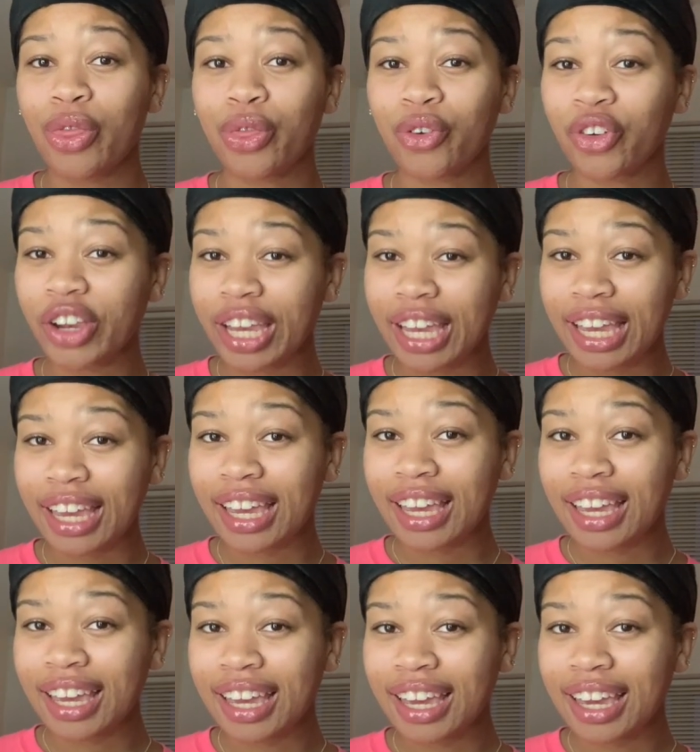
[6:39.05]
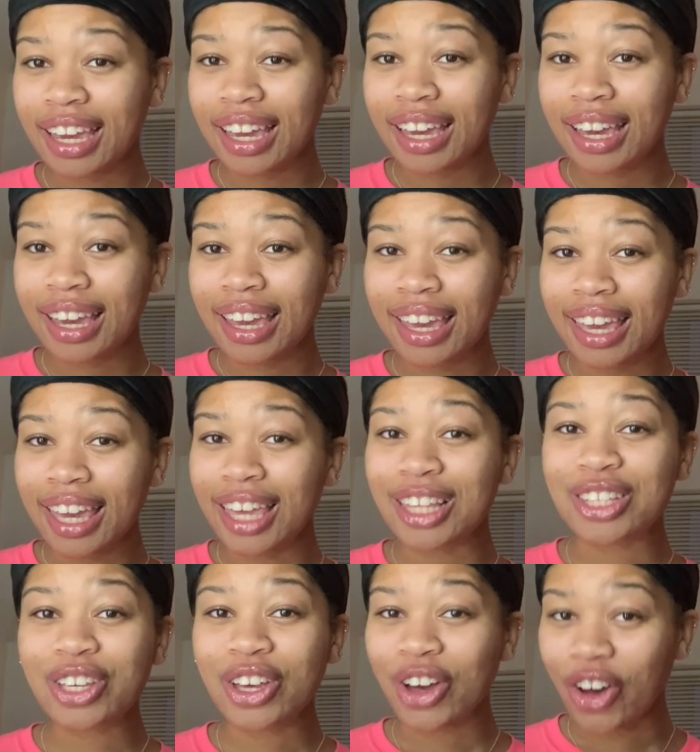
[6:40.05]
Three,
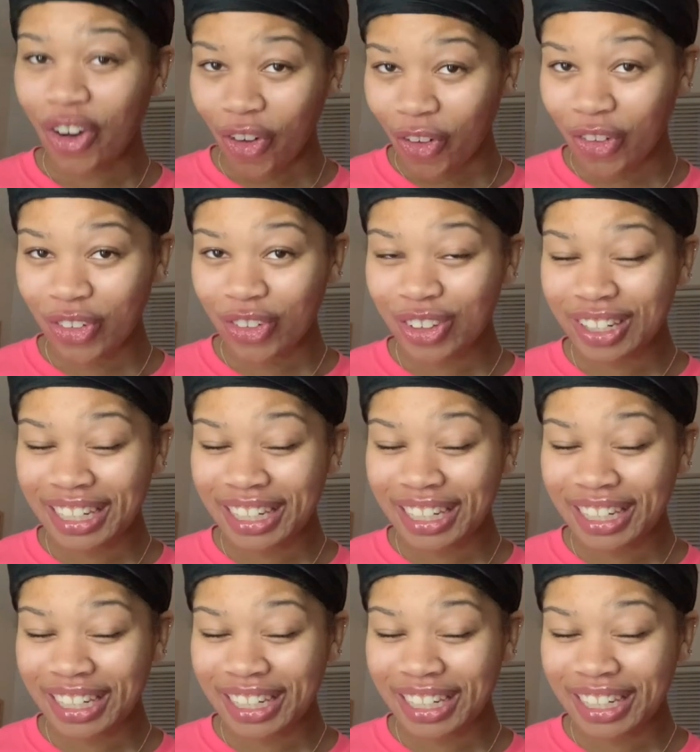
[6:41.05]
it's cold.